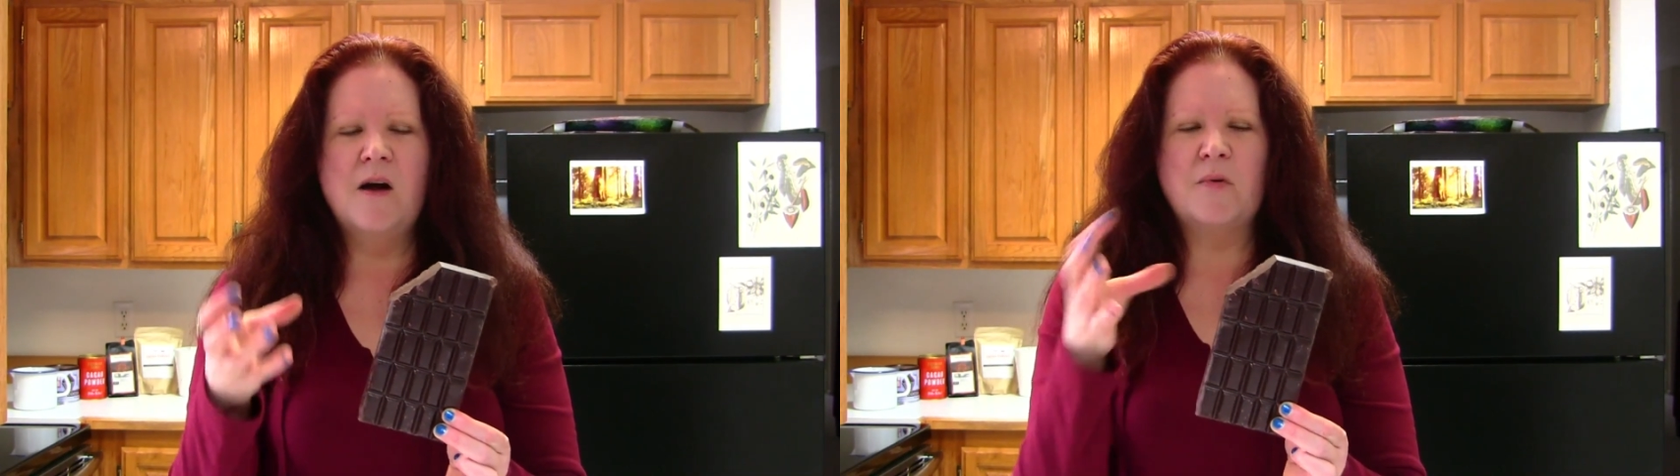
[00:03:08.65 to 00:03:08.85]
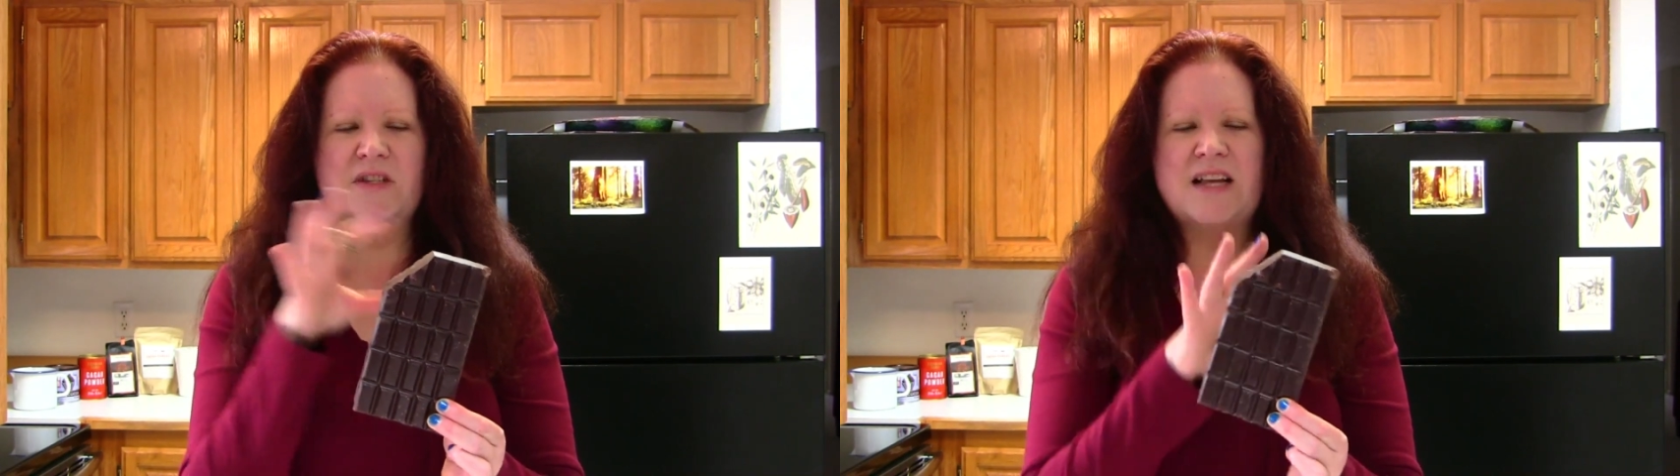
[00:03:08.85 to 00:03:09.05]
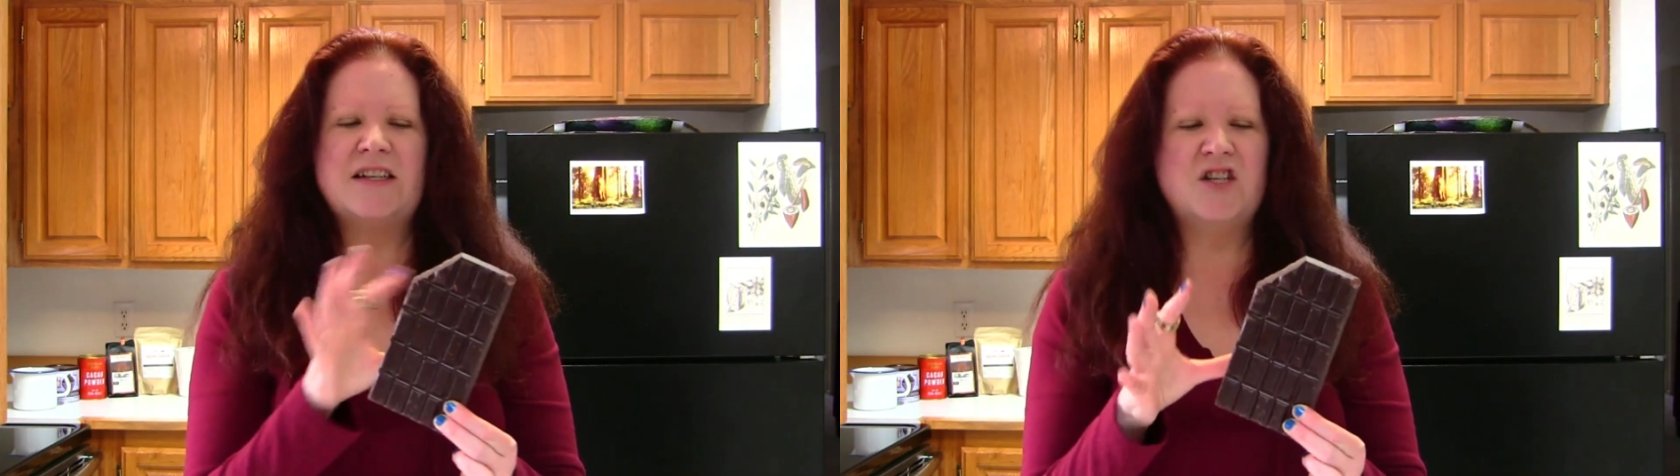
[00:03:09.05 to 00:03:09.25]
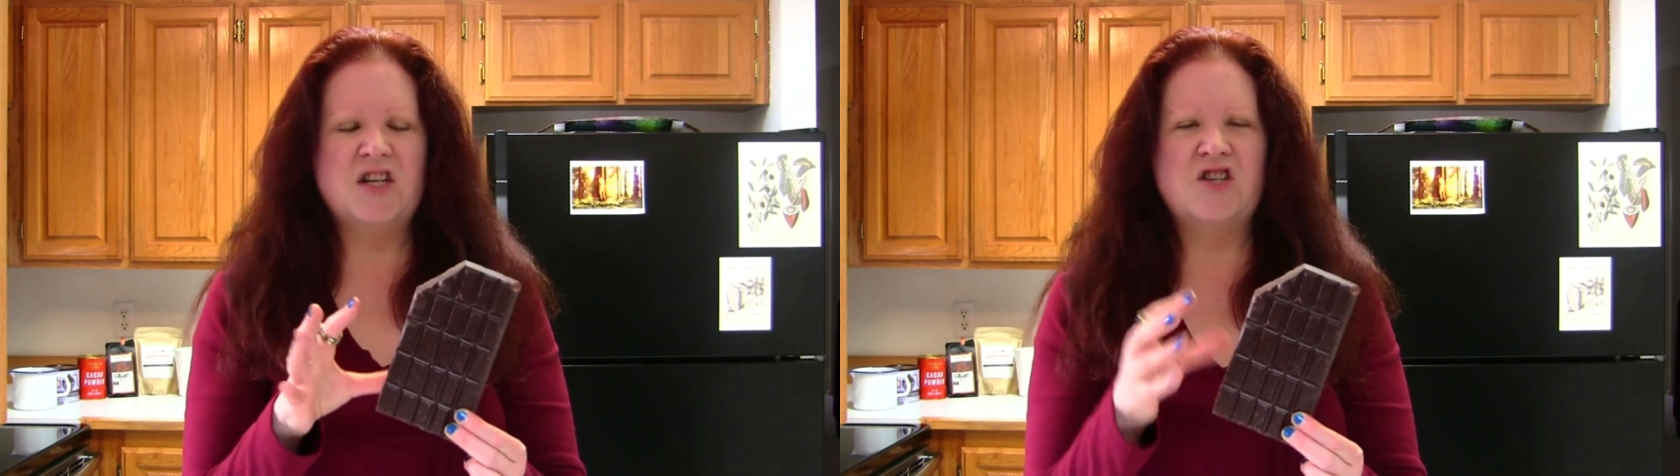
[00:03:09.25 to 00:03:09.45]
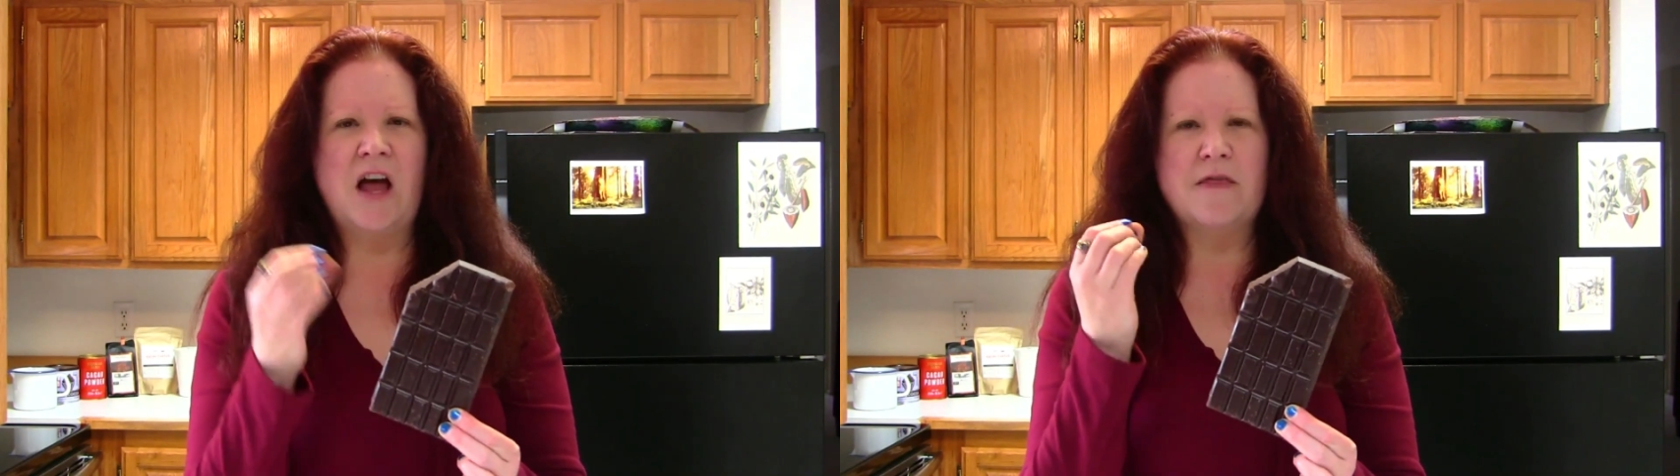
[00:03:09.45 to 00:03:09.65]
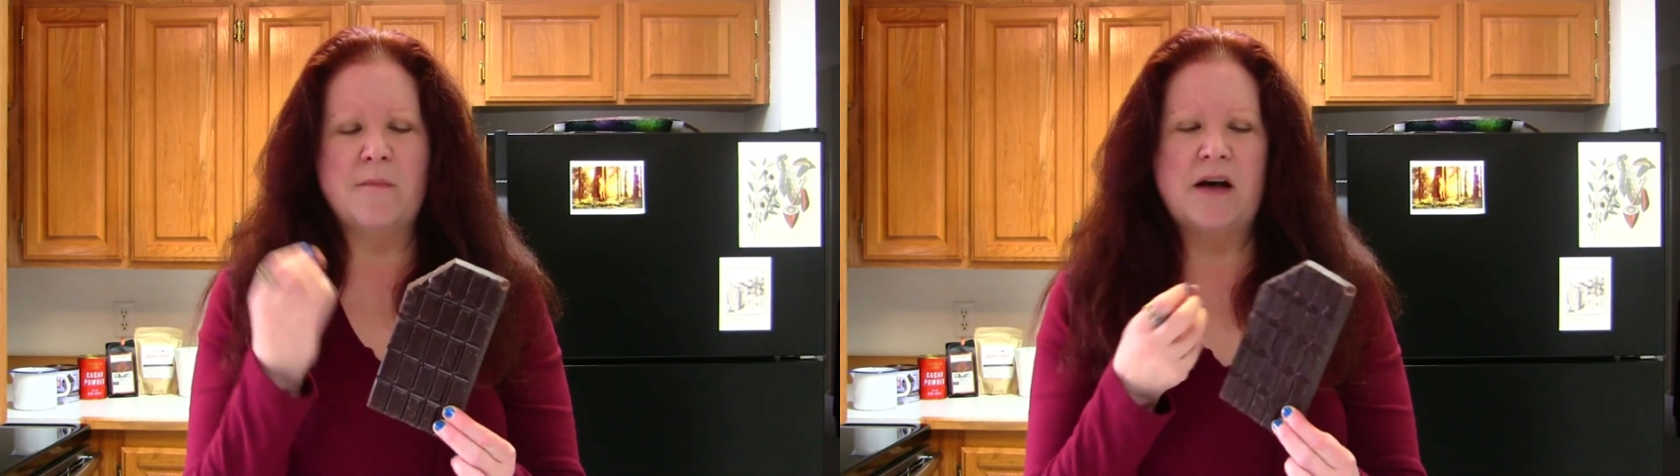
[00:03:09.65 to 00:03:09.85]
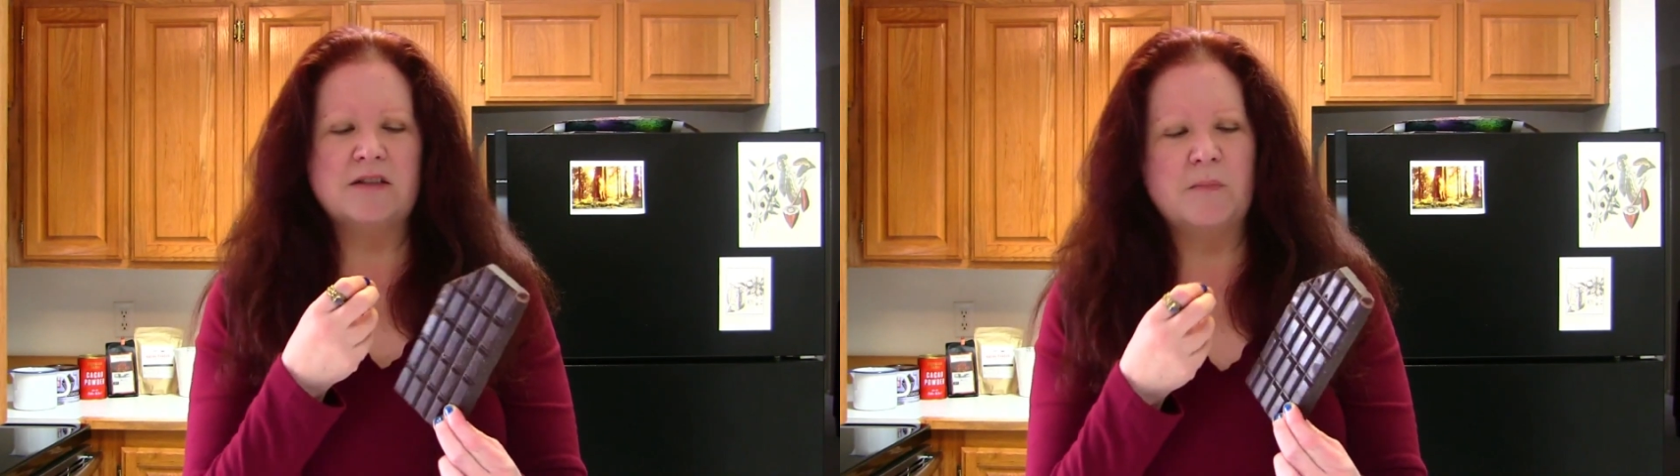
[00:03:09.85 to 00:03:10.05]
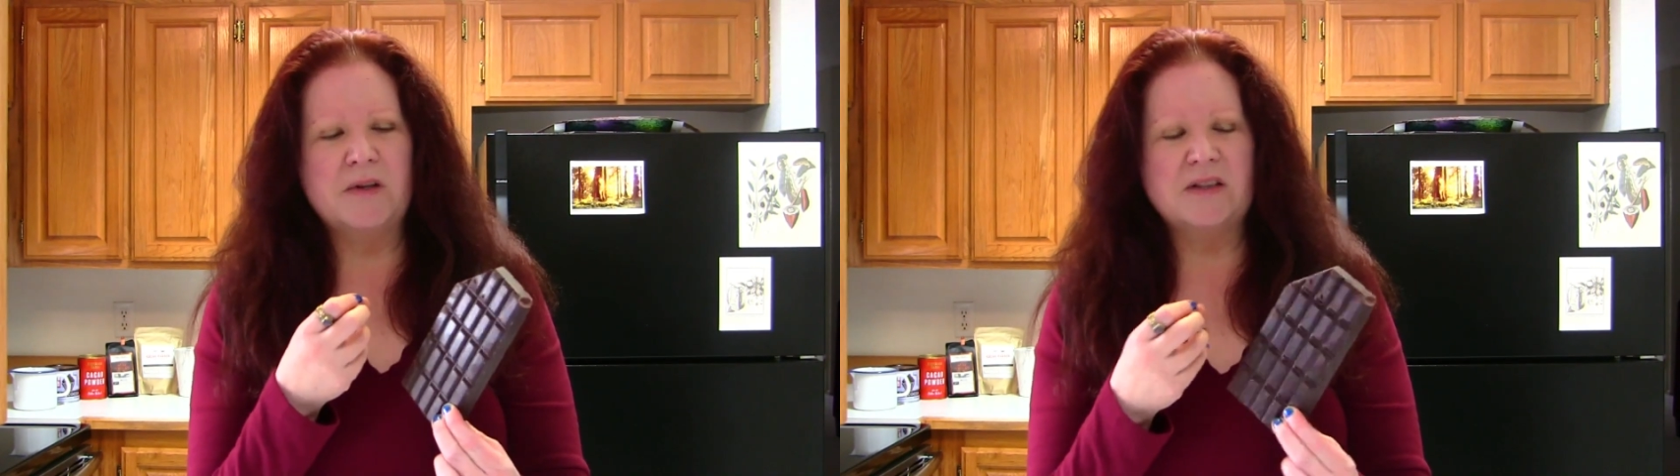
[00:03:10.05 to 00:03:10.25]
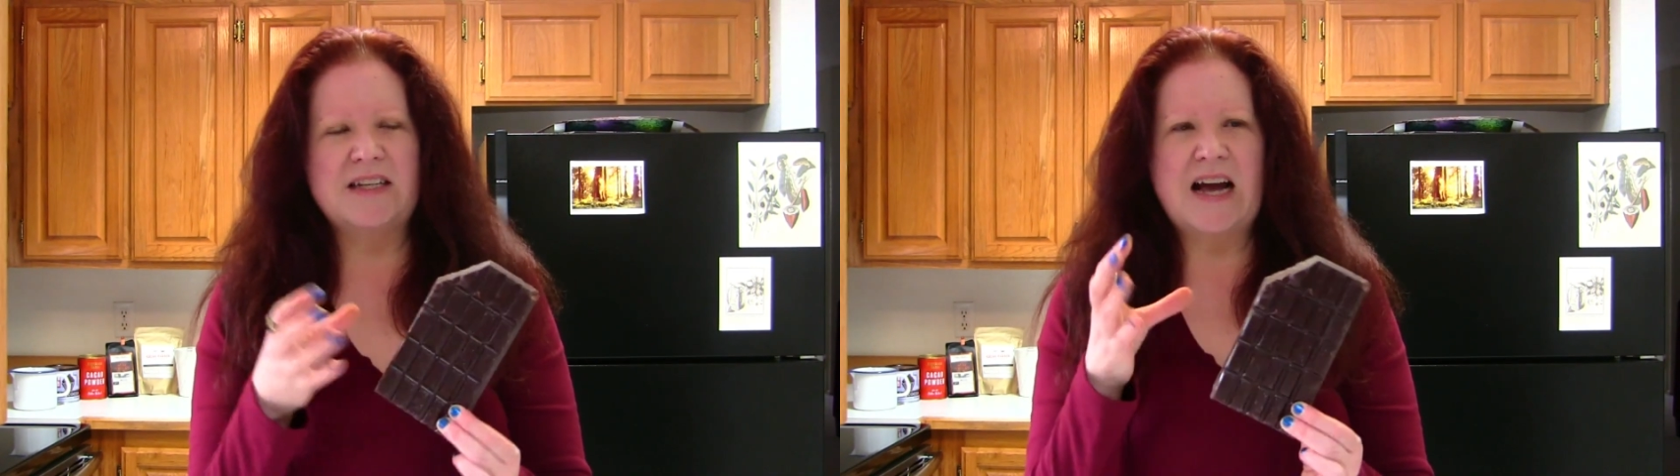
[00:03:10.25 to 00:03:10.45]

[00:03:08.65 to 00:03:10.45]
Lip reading: percentage and the meltability,